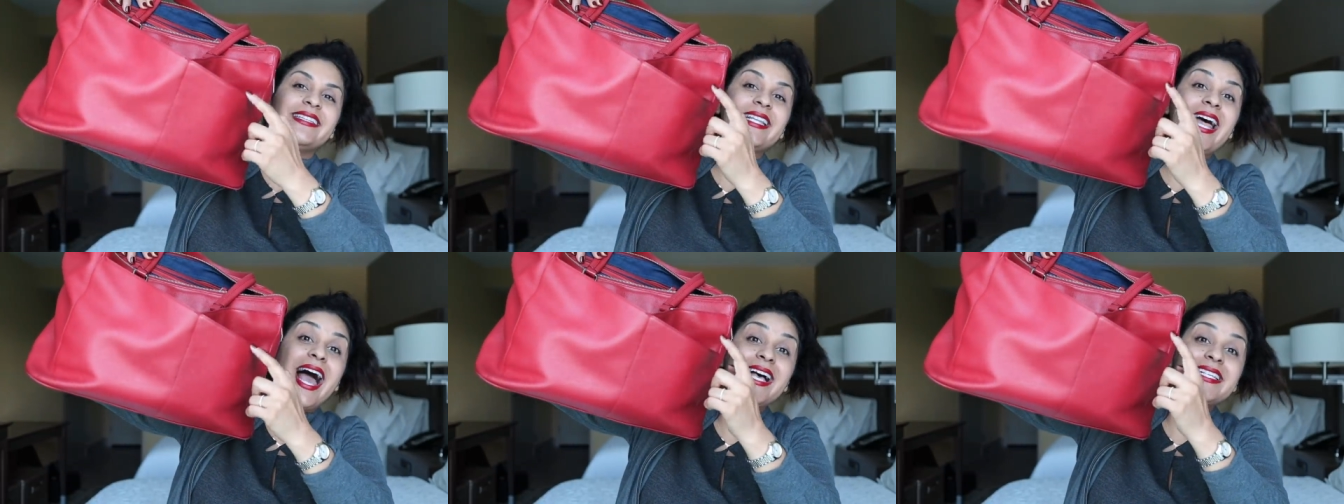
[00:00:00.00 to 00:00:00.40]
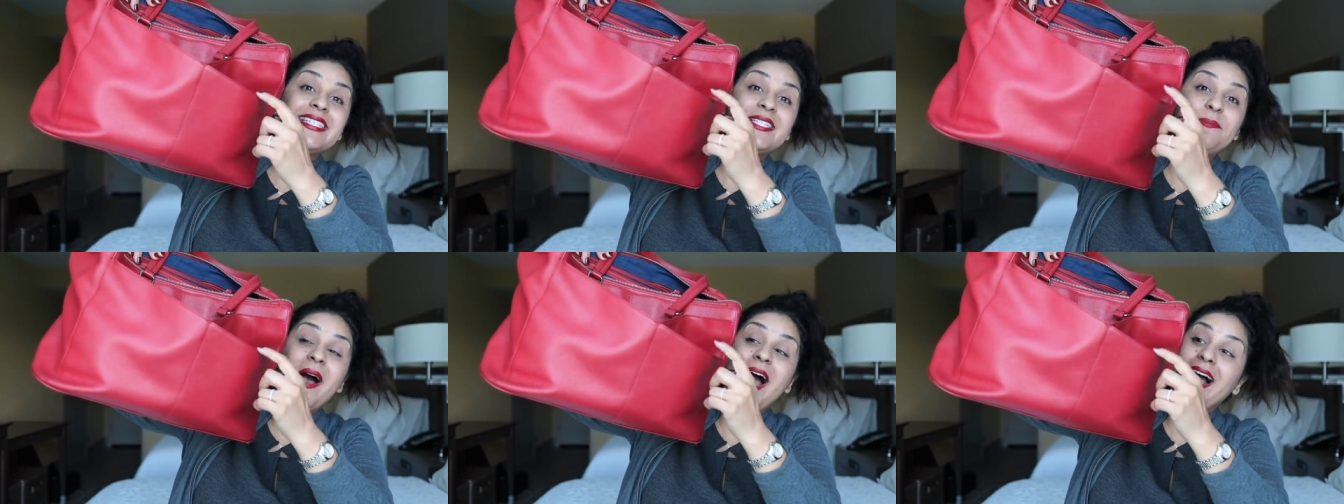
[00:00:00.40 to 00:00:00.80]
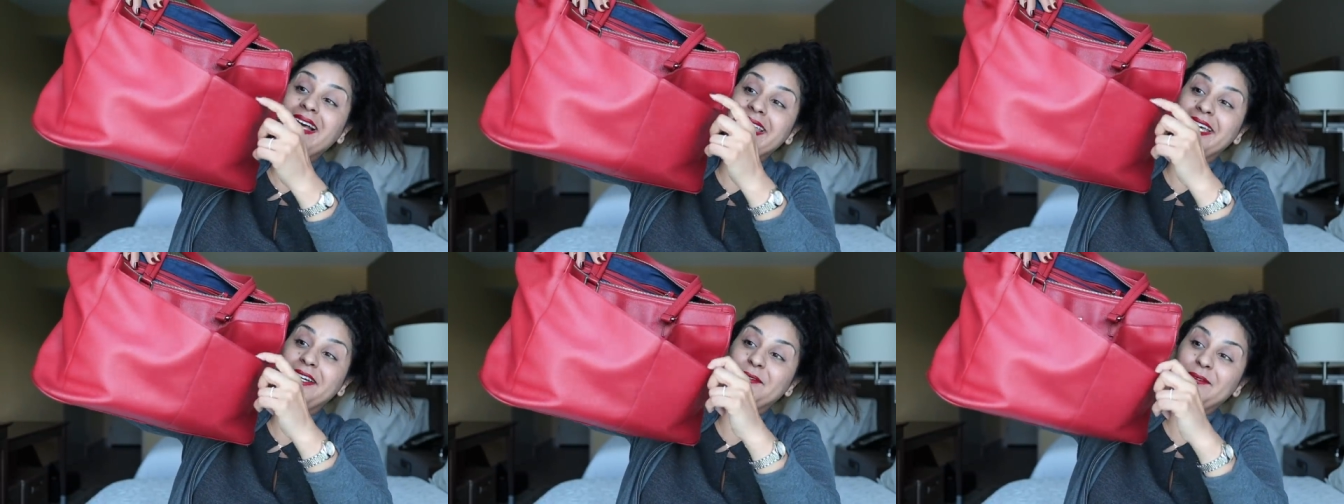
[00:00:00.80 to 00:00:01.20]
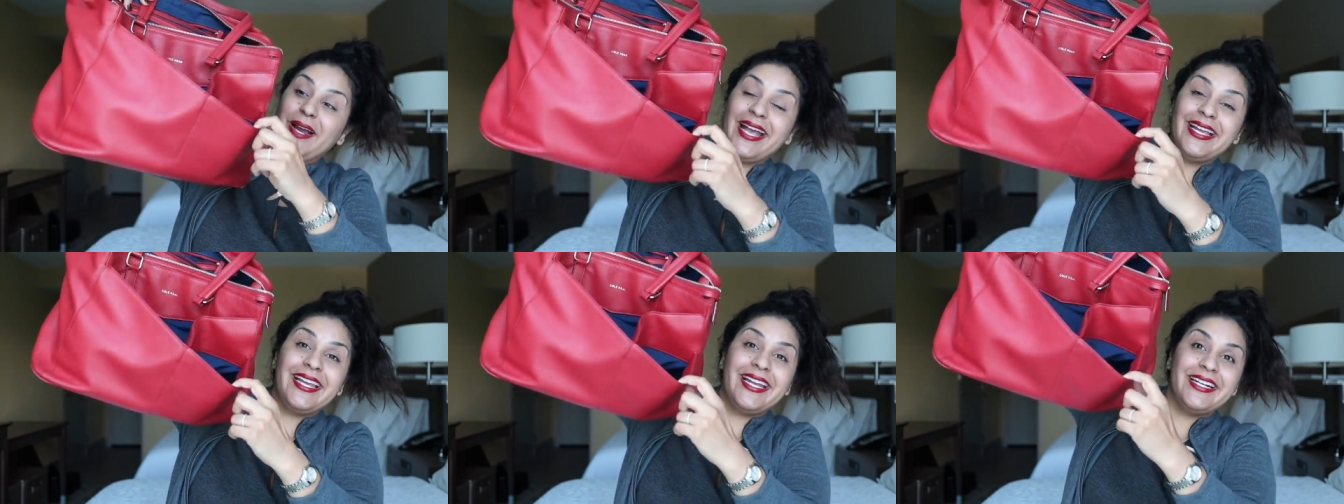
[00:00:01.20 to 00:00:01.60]
Last pocket
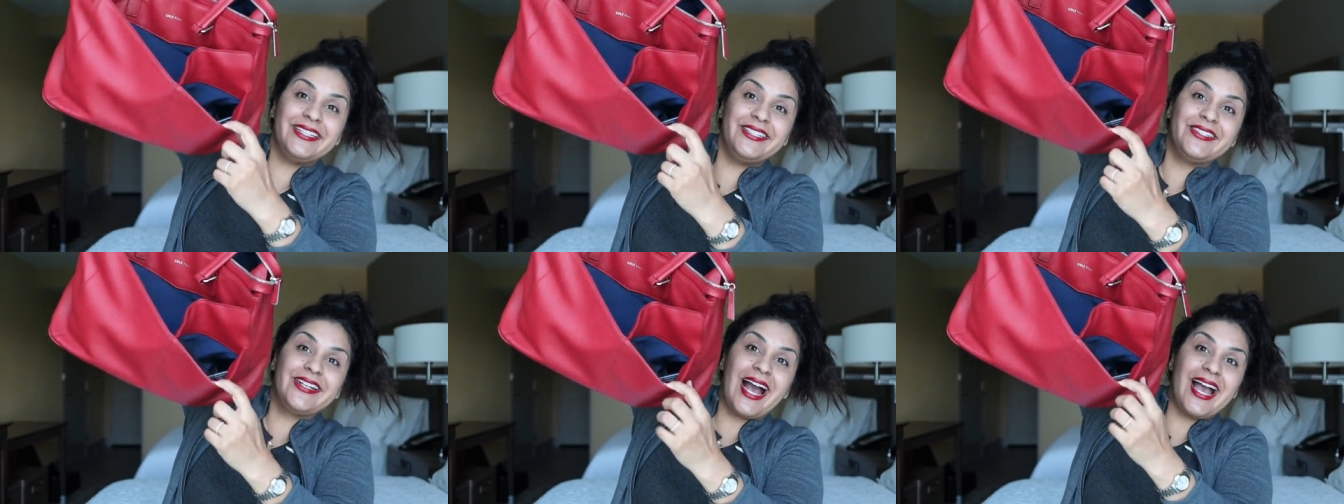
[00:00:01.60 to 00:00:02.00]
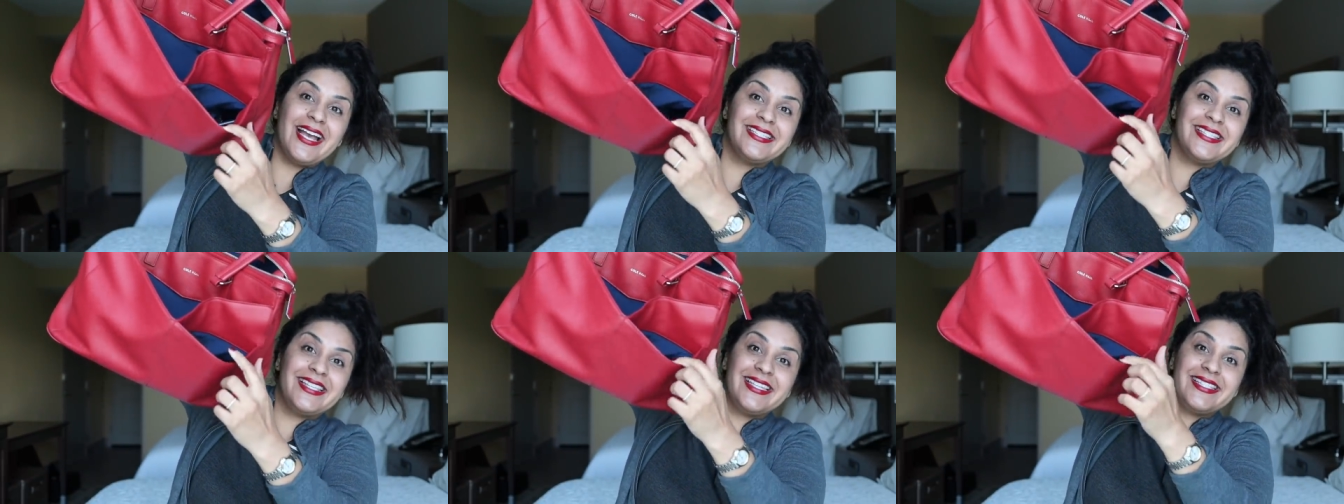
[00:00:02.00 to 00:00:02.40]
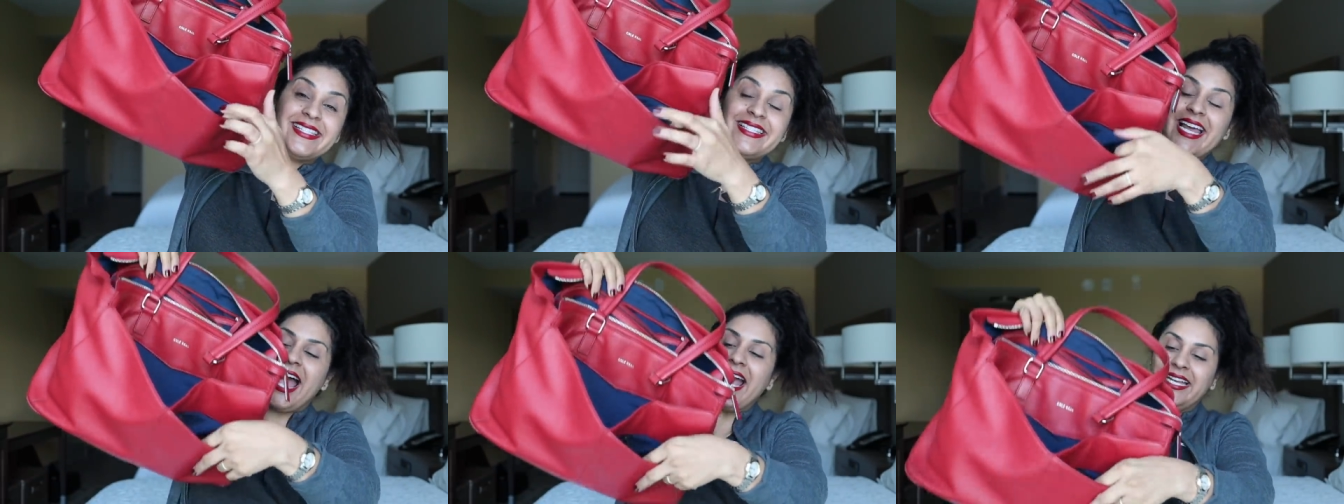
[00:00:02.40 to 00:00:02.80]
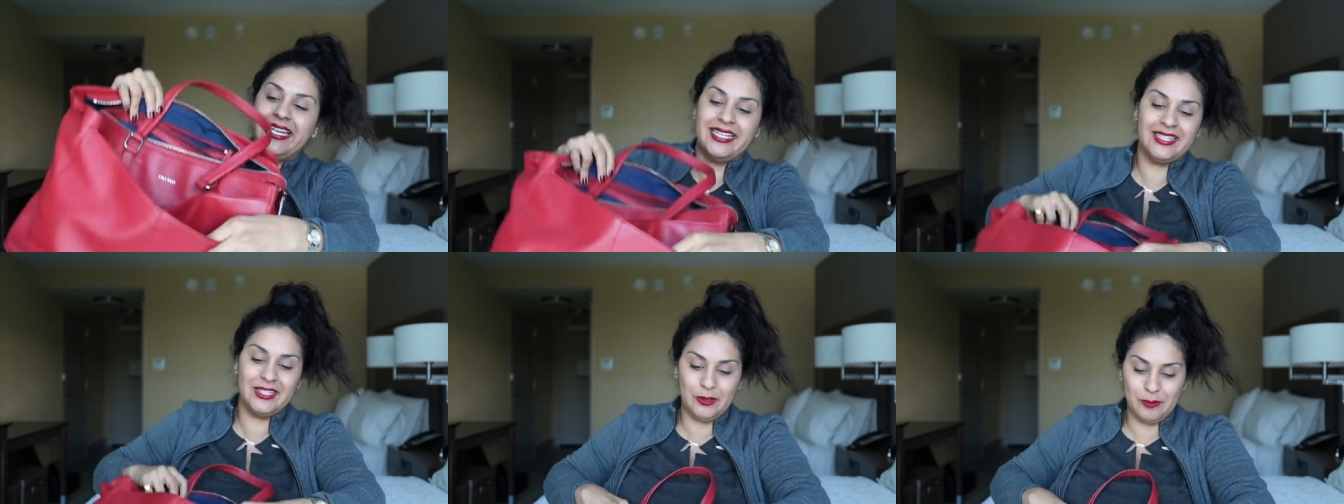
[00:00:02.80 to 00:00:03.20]
right here, you guys, this
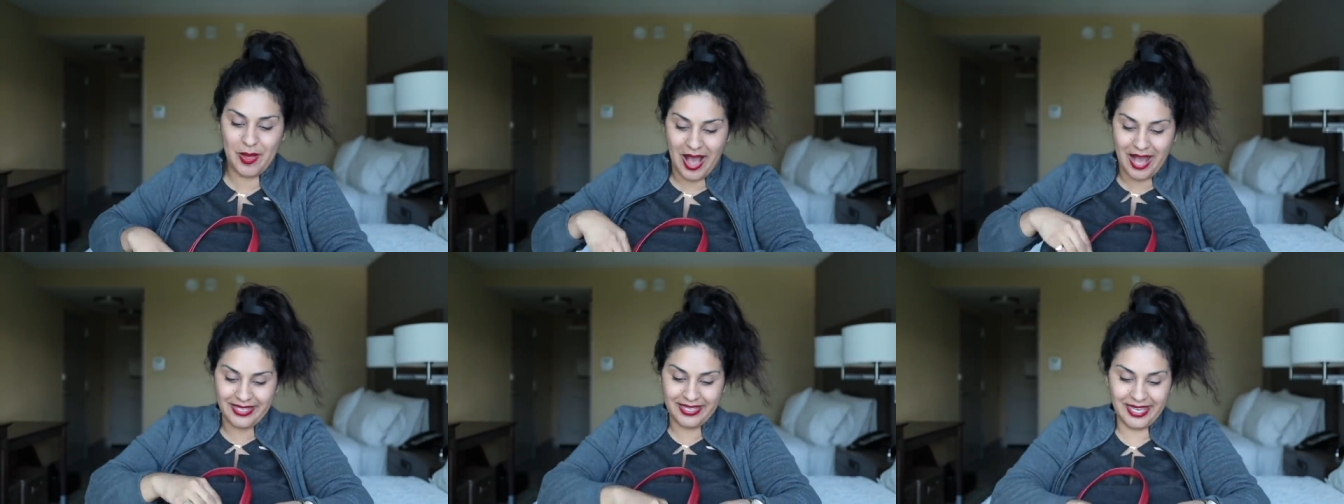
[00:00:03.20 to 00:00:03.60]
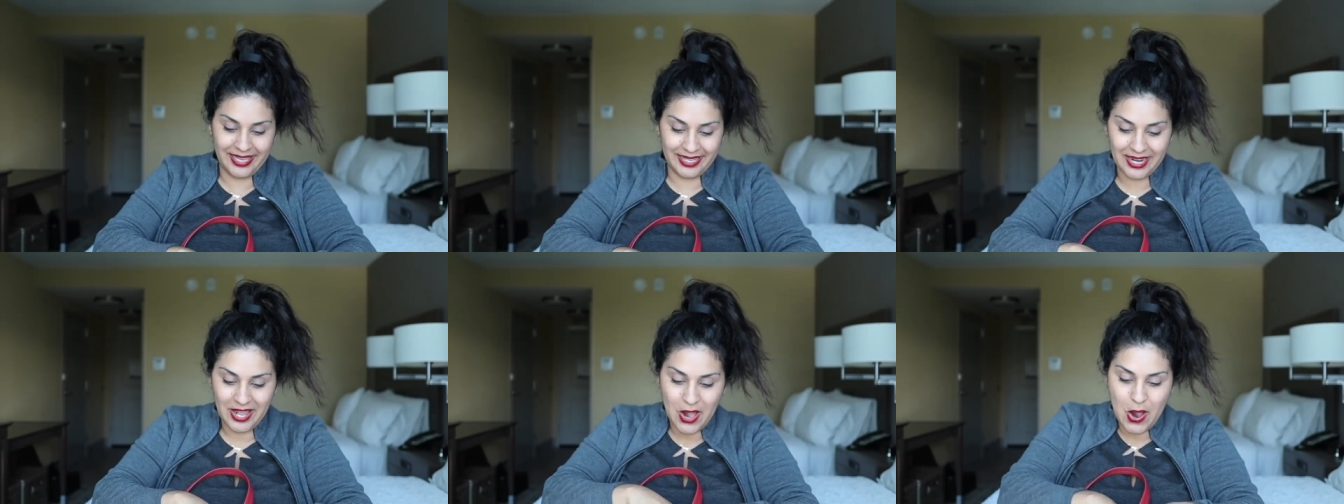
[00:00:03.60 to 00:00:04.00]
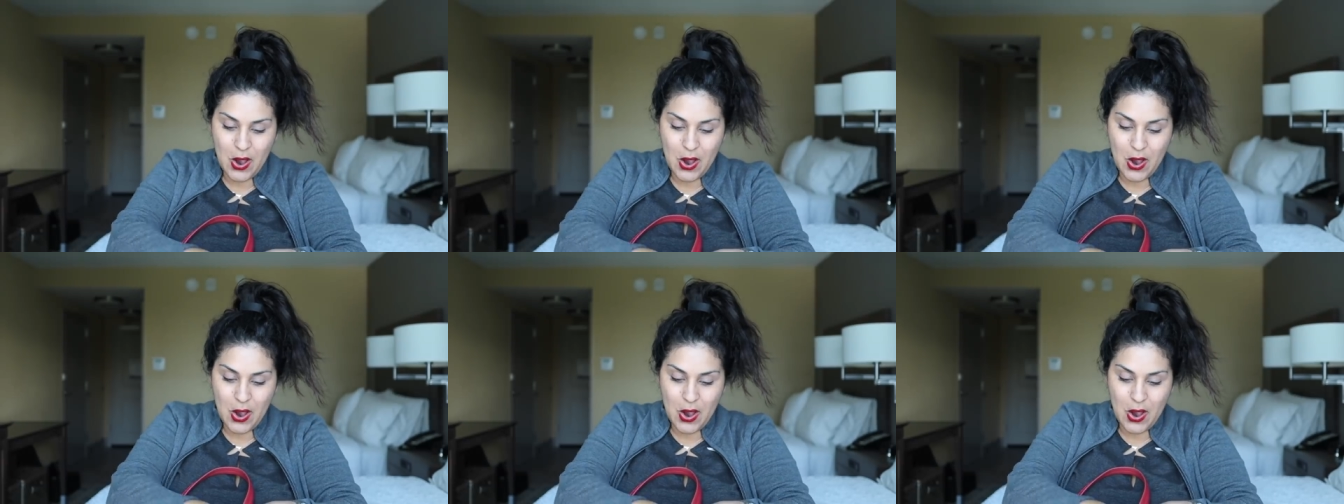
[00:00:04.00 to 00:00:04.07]
tiny little pocket.